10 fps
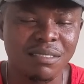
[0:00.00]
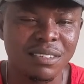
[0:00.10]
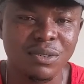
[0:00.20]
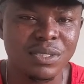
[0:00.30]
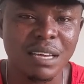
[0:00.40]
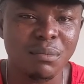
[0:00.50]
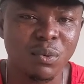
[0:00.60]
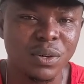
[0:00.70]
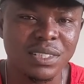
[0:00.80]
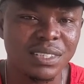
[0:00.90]
There's no time
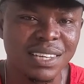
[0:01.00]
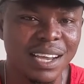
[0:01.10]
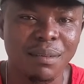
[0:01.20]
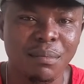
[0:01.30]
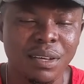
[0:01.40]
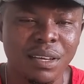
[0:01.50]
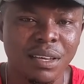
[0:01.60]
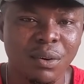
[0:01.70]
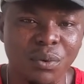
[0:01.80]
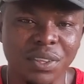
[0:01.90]
in wasting
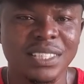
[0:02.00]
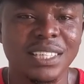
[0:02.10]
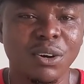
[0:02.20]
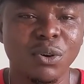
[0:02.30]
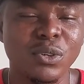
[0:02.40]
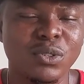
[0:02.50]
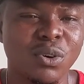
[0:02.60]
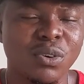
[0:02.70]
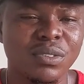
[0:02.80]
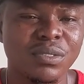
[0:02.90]
time with this girl who is
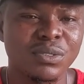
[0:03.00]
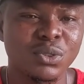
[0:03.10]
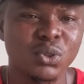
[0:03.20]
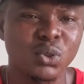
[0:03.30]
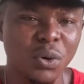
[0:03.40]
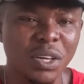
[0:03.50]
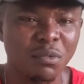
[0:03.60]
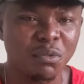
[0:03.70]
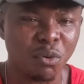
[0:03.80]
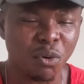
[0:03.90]
not showing
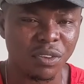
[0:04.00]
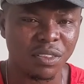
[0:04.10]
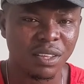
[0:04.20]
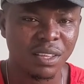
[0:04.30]
forth